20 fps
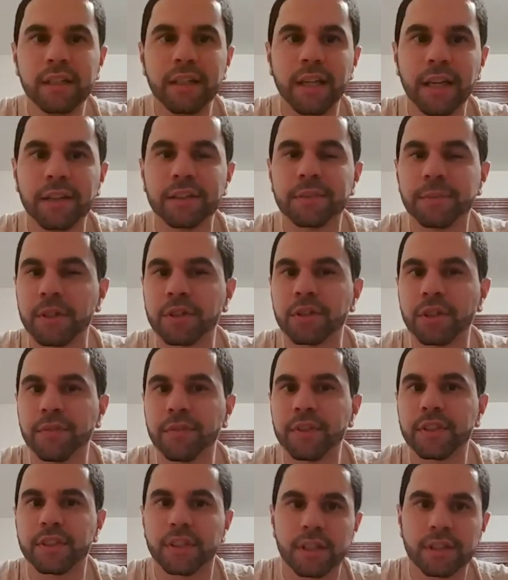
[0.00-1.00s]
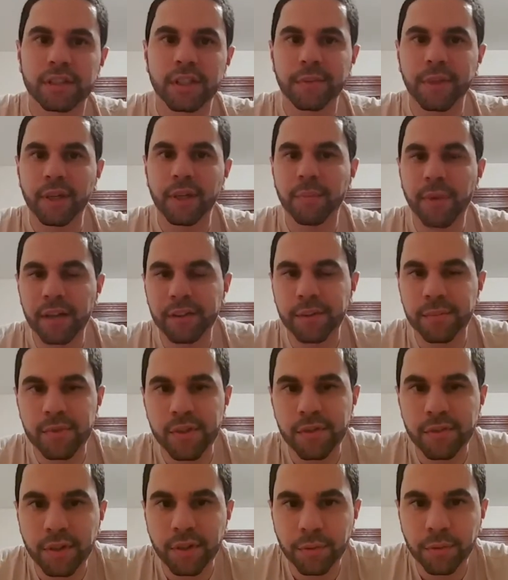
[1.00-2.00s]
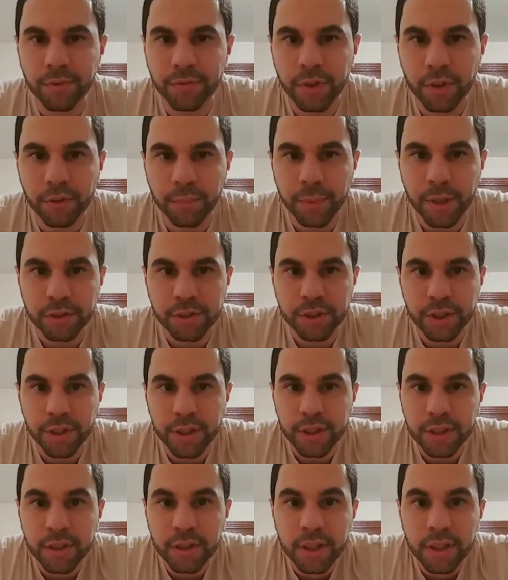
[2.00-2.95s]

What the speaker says: Especially if it's something about themselves they would feel about sharing.